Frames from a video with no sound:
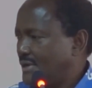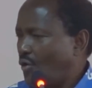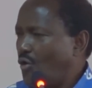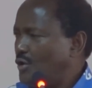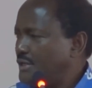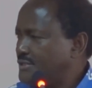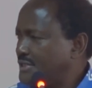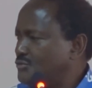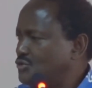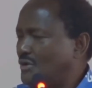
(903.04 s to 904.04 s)
All
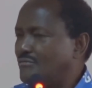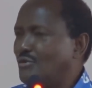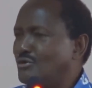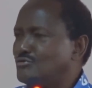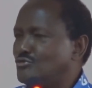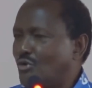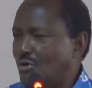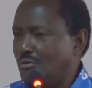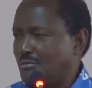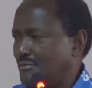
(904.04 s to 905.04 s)
seems to have gone
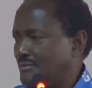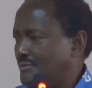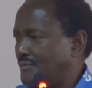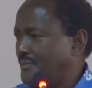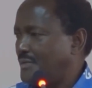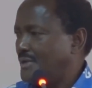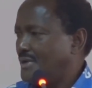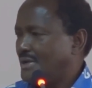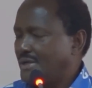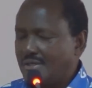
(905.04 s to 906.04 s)
wrong.
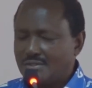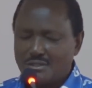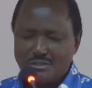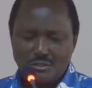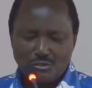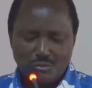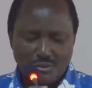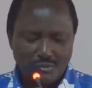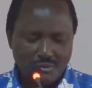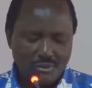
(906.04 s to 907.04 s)
Ladies and
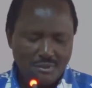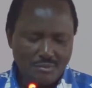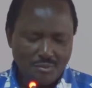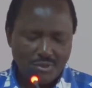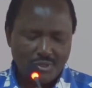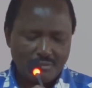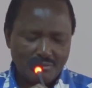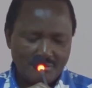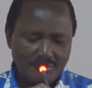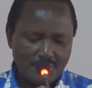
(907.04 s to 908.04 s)
gentlemen,
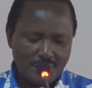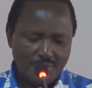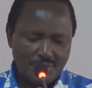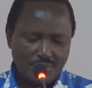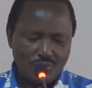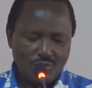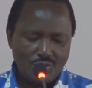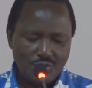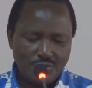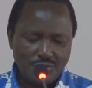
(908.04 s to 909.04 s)
welcome
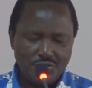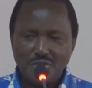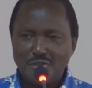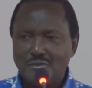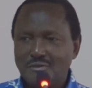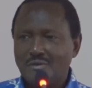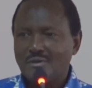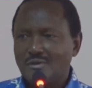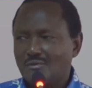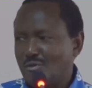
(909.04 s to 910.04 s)
Ndugu Eugene
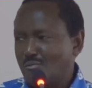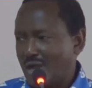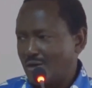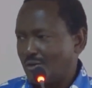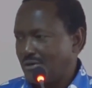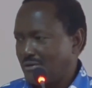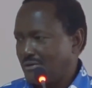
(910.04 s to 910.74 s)
Wamalwa.